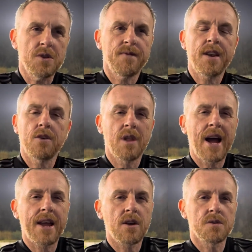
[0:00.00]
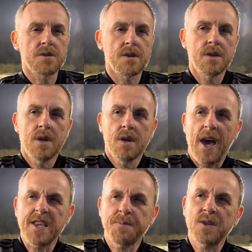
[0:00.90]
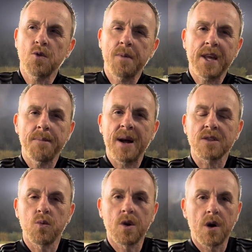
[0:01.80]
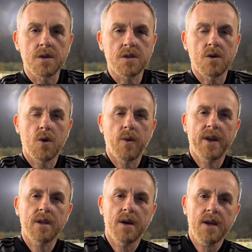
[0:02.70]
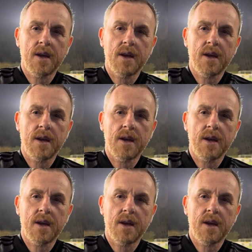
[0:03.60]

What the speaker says: It's very unlike us, and especially when we get it back to 1-1 so quickly.